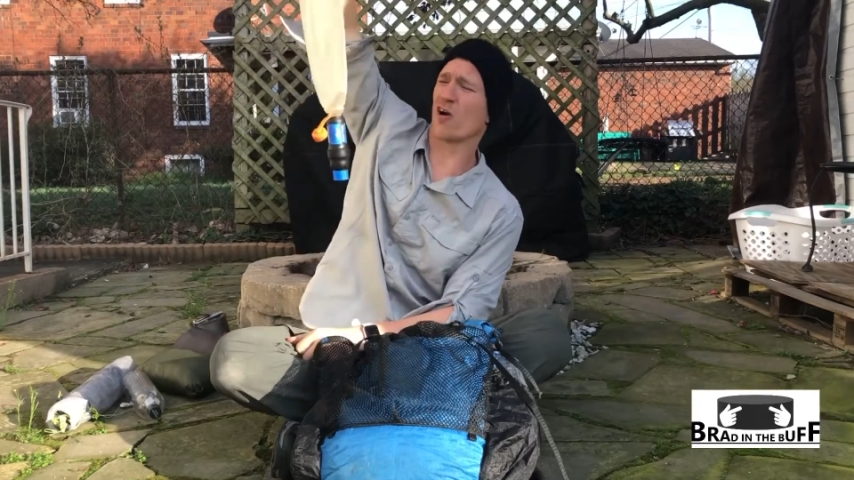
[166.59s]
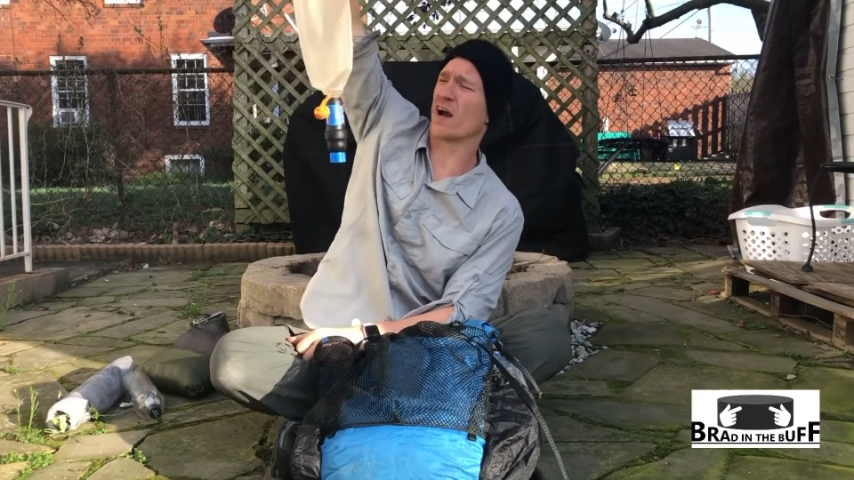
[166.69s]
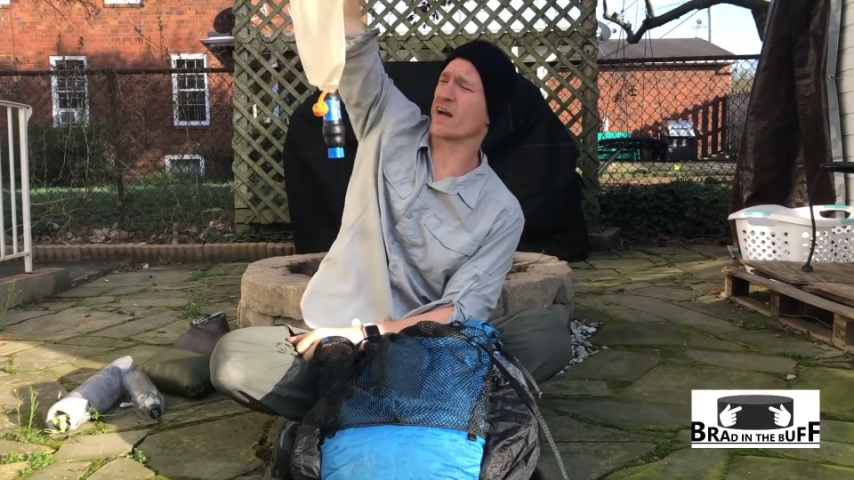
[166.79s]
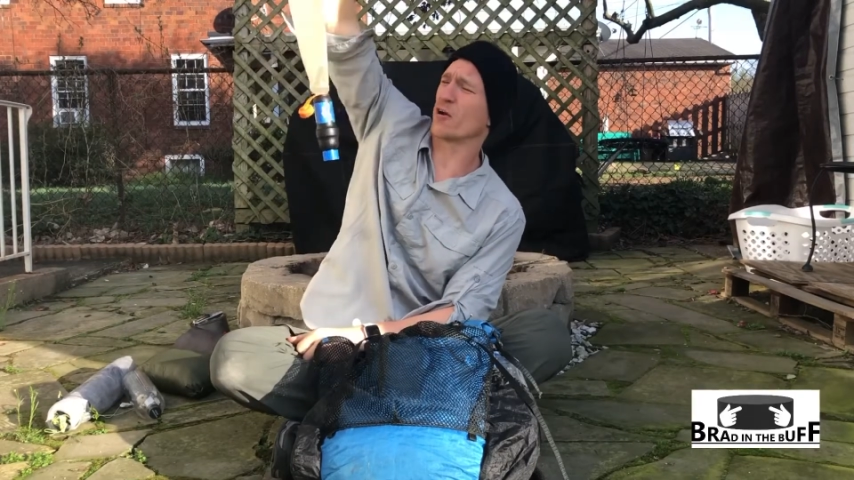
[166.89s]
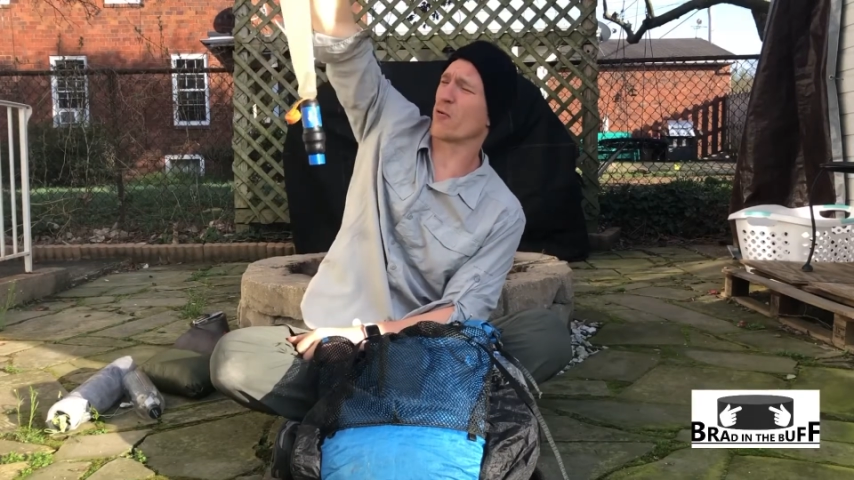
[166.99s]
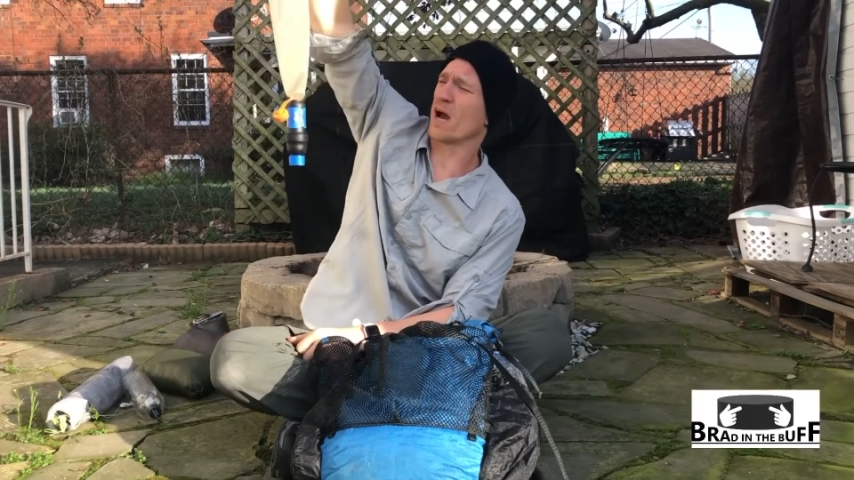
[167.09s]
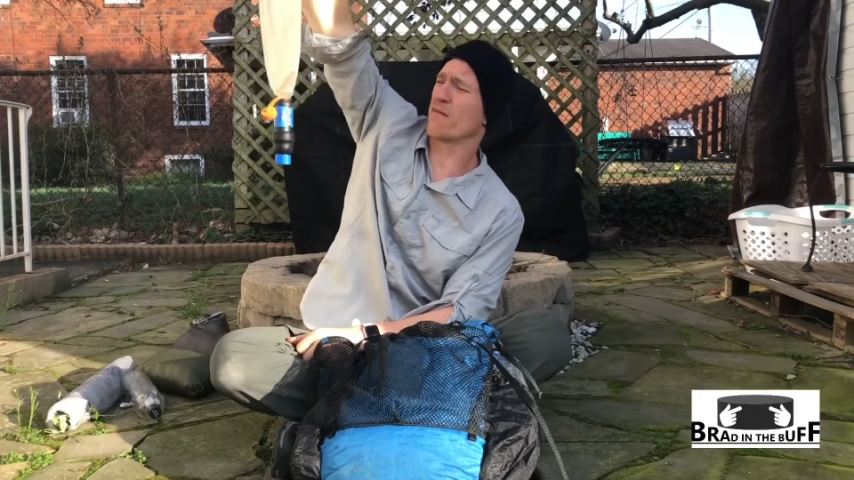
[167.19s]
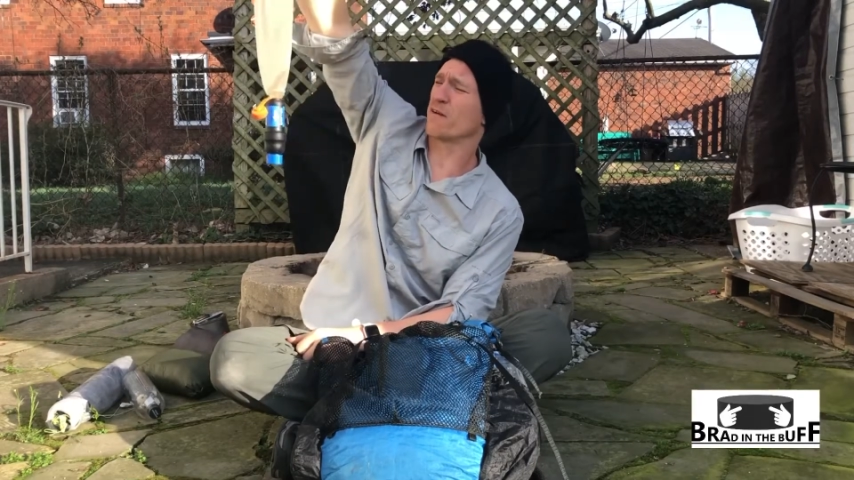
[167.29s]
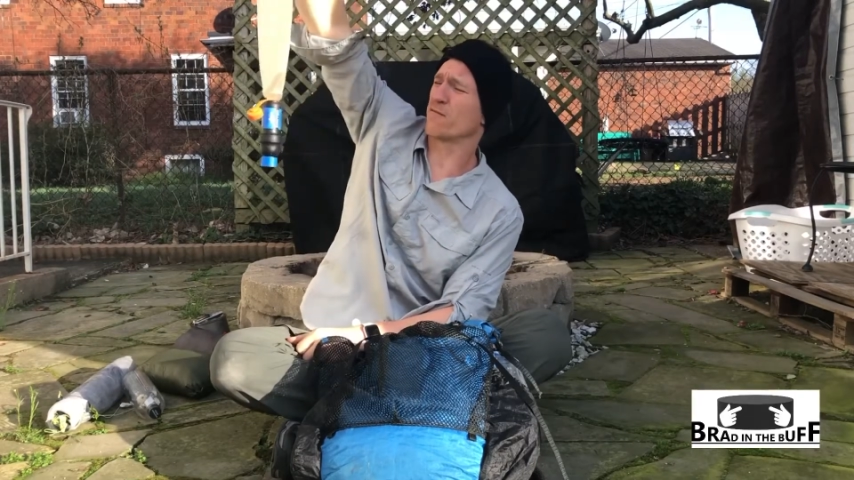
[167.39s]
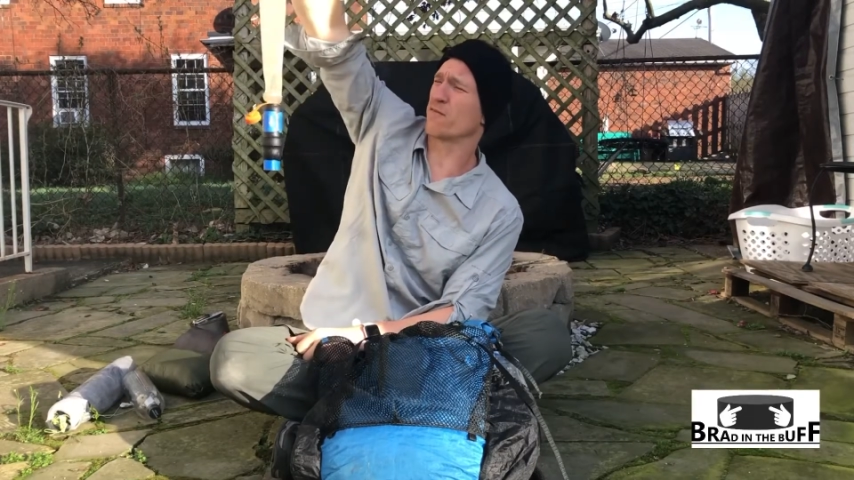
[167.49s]
I can
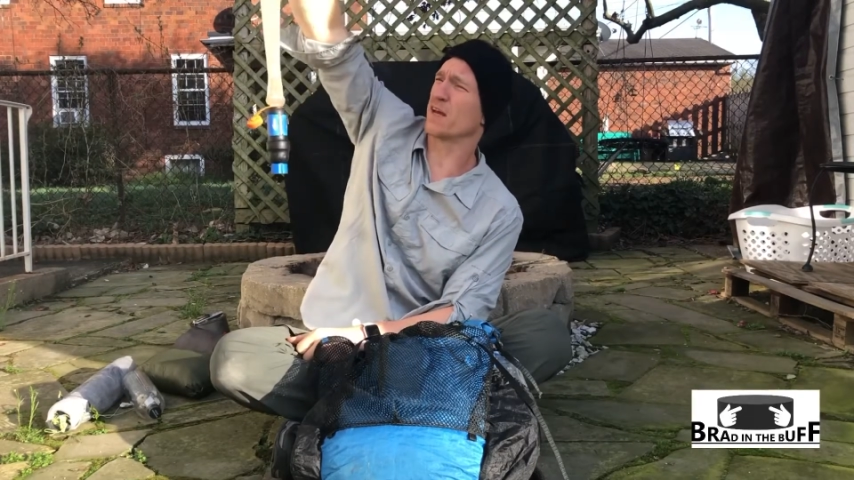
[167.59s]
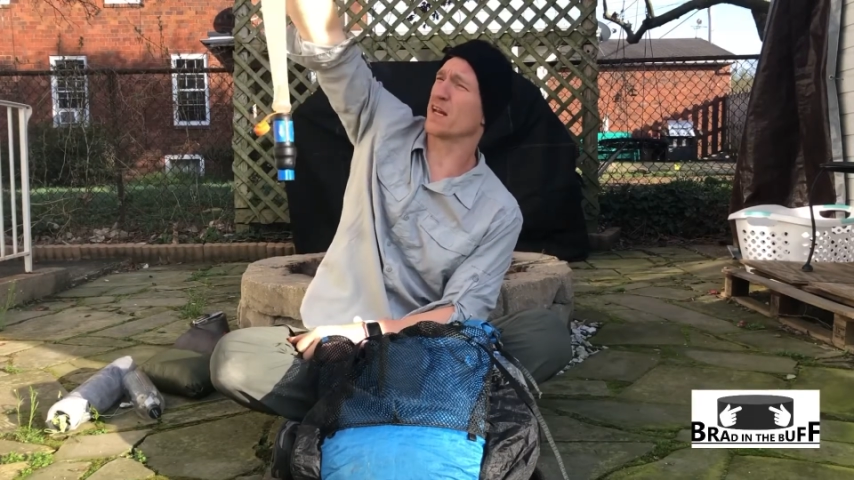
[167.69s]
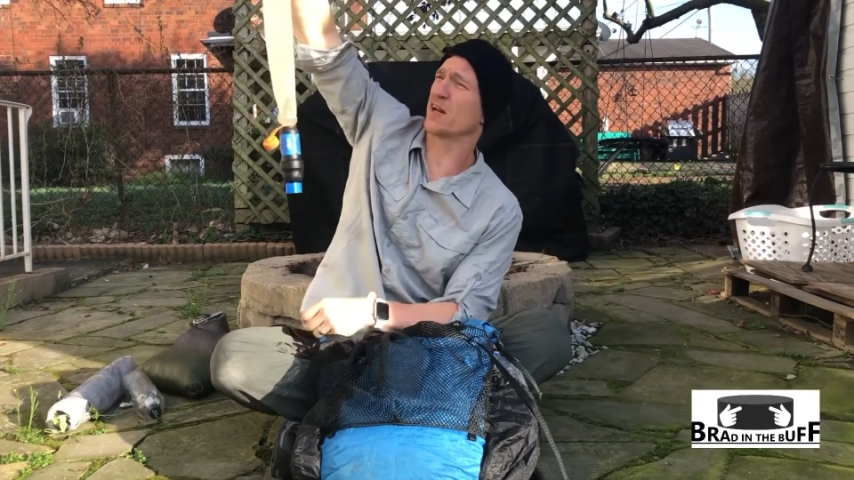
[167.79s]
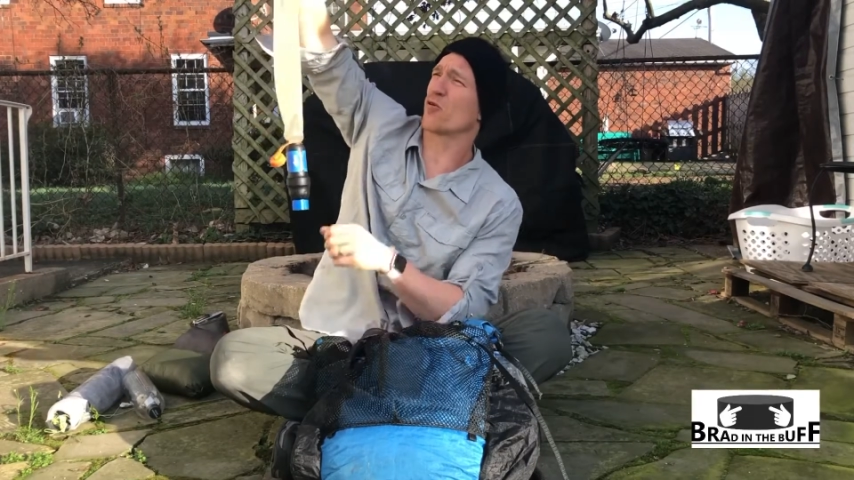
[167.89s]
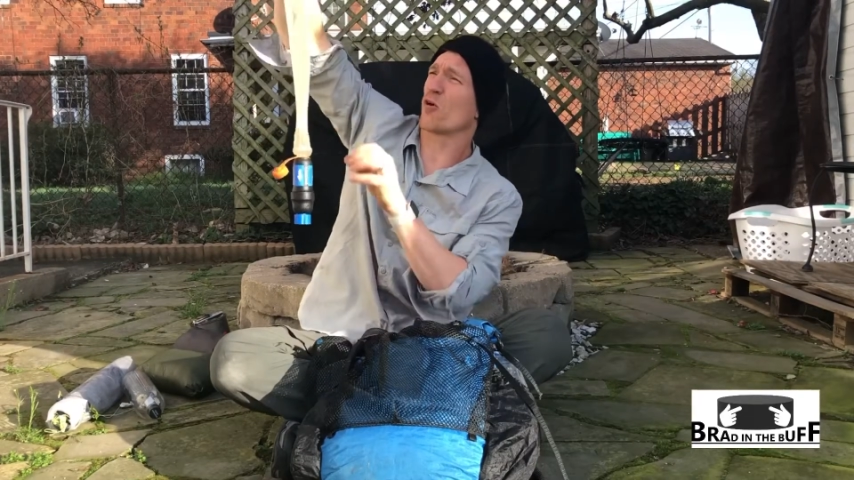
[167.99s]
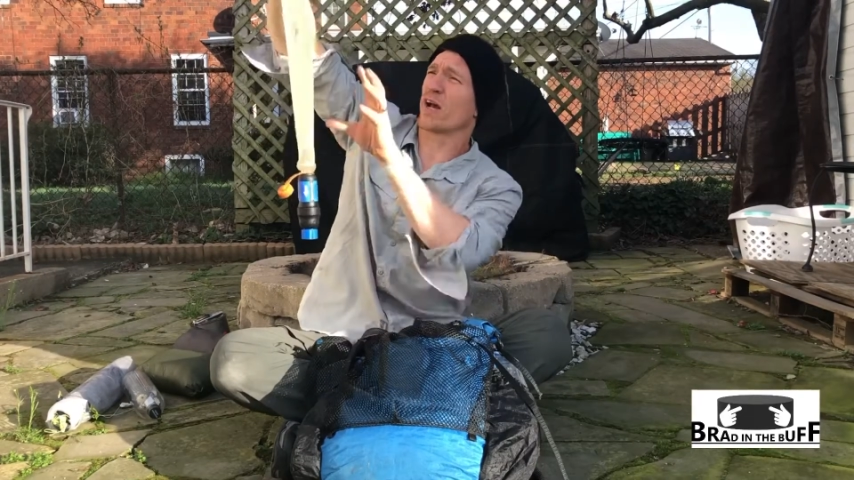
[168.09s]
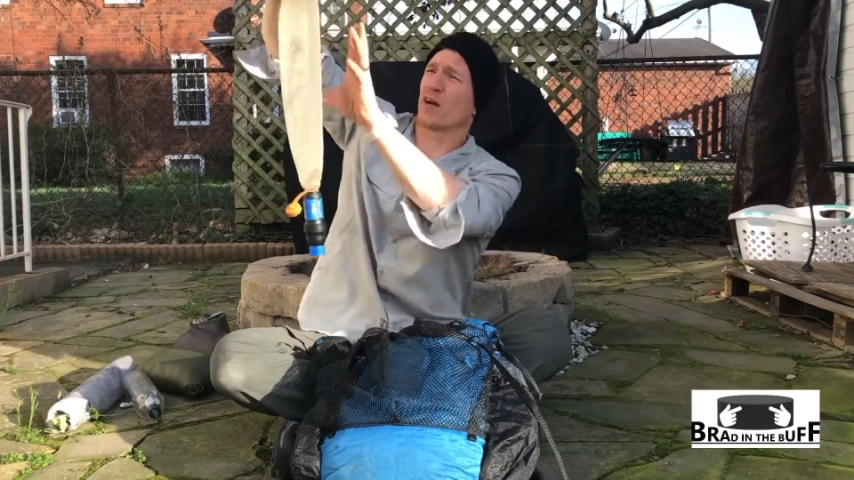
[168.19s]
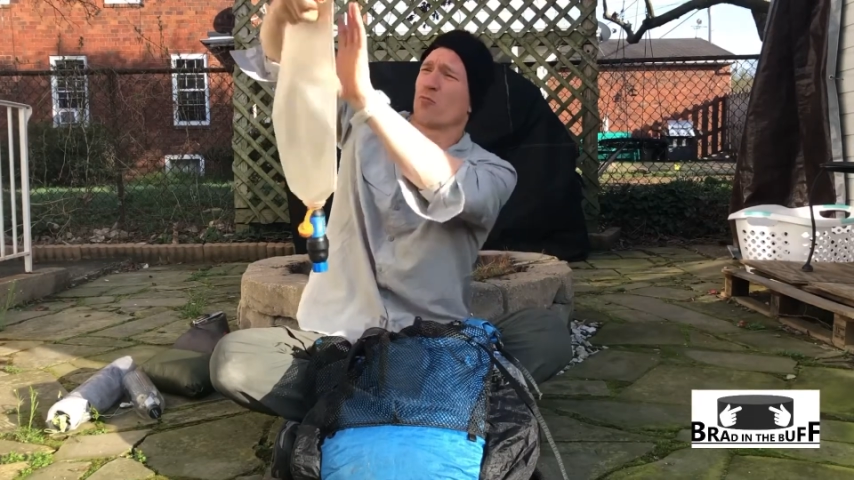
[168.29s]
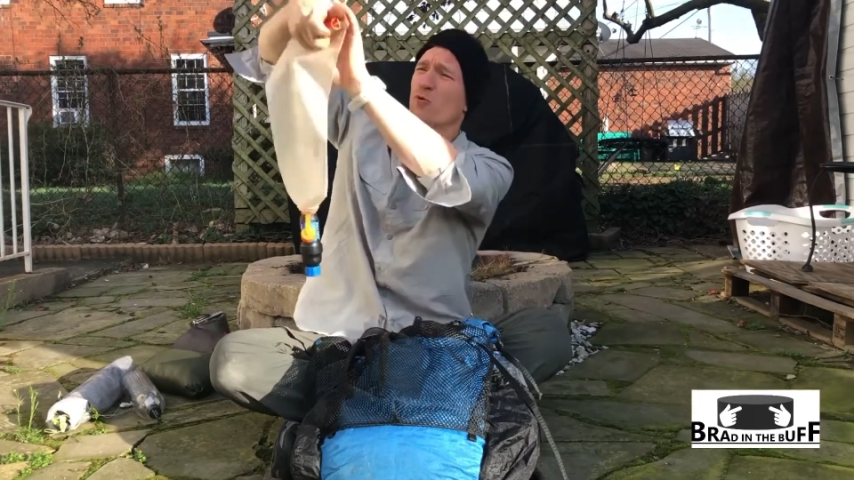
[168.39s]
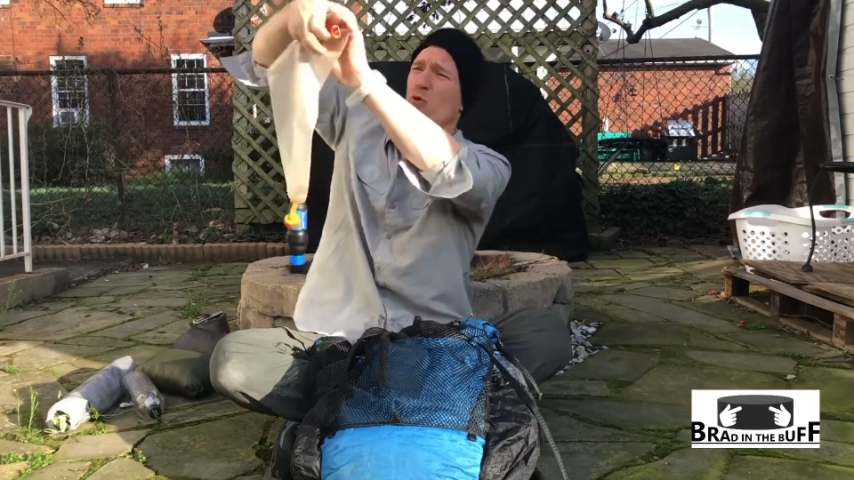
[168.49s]
gravity feed it, or I can roll